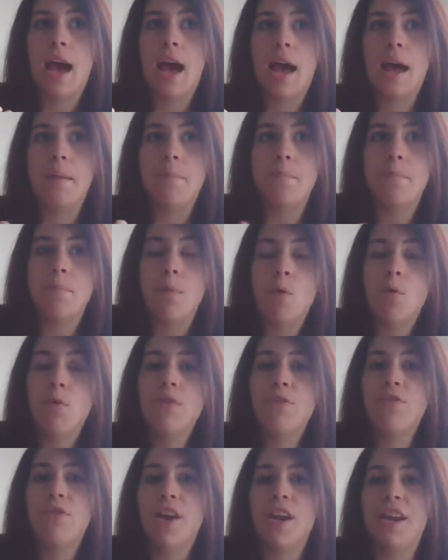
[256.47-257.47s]
I'm
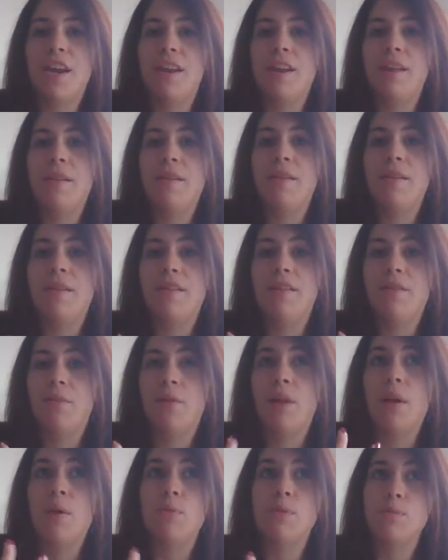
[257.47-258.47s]
motivated
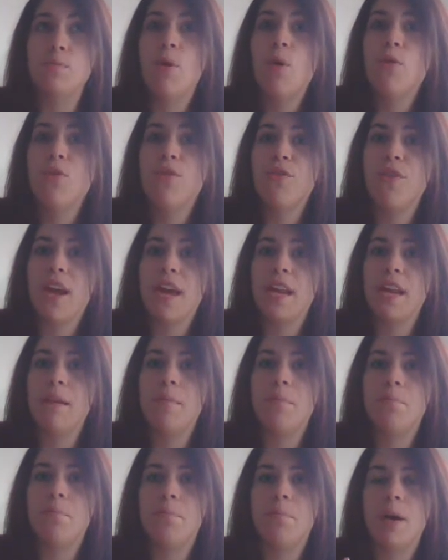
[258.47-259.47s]
well, I was motivated,
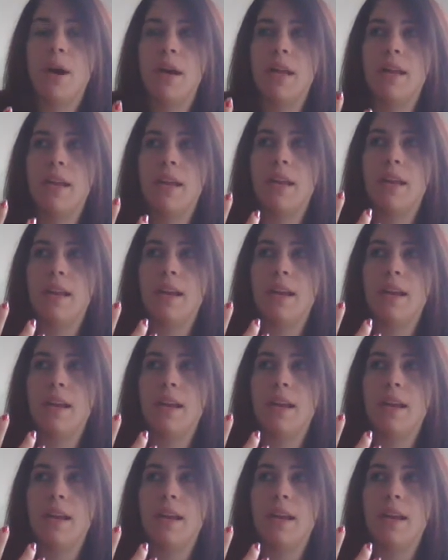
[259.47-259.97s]
but